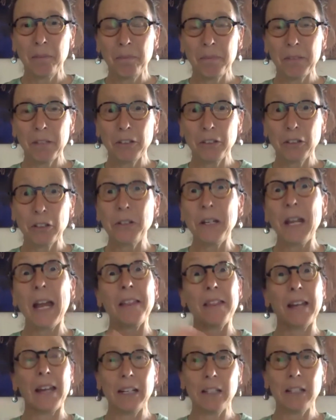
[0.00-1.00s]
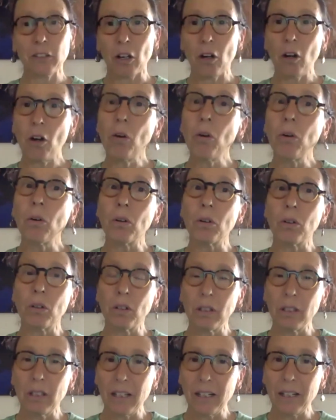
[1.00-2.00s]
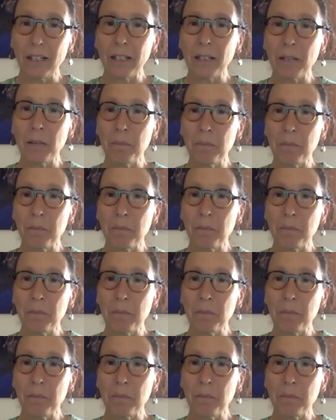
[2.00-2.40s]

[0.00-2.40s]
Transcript: So yeah, that is a whole, the